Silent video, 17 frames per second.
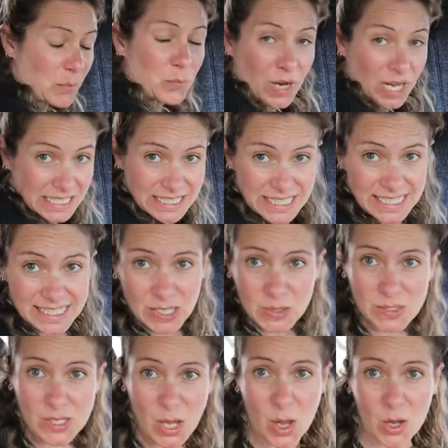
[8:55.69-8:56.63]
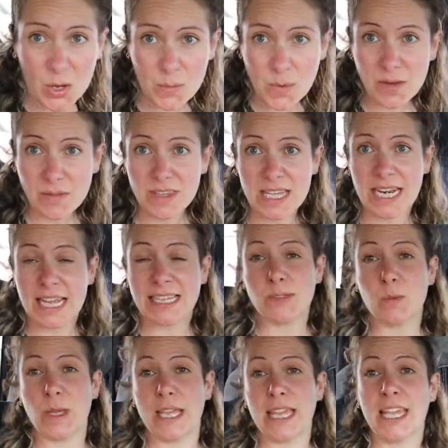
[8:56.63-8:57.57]
Practice those at home over the
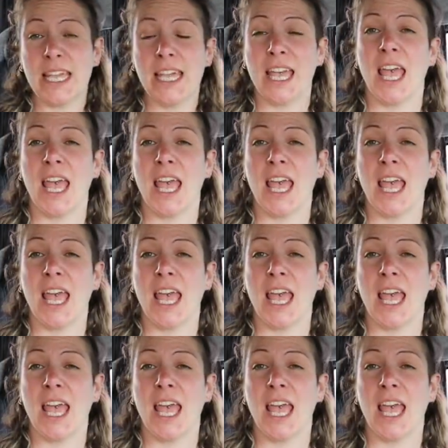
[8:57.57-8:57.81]
next week,